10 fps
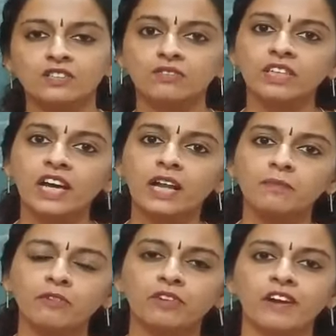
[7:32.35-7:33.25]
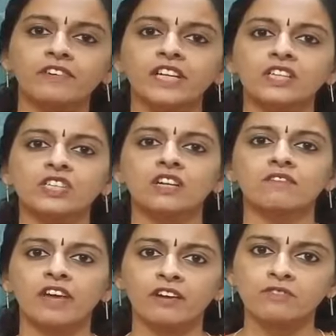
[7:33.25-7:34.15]
So with the help of
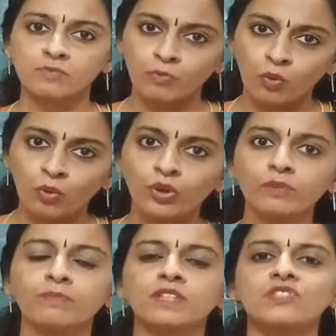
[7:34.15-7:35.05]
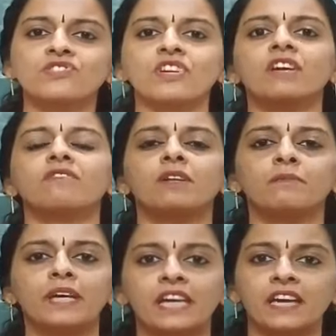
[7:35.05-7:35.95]
gravitational waves, more mystery
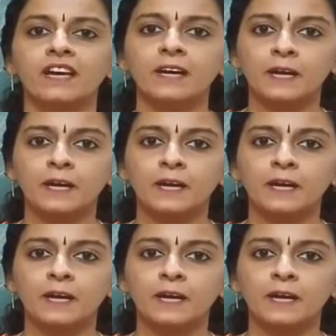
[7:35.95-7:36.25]
will be